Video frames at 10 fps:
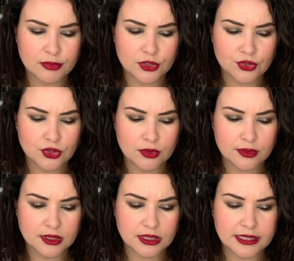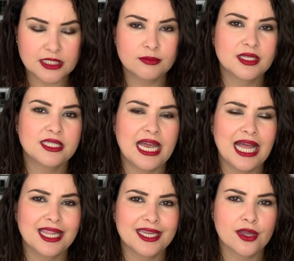number two oh six
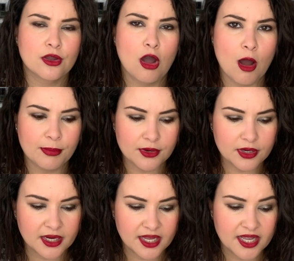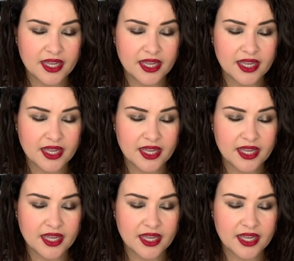Metallic Copper.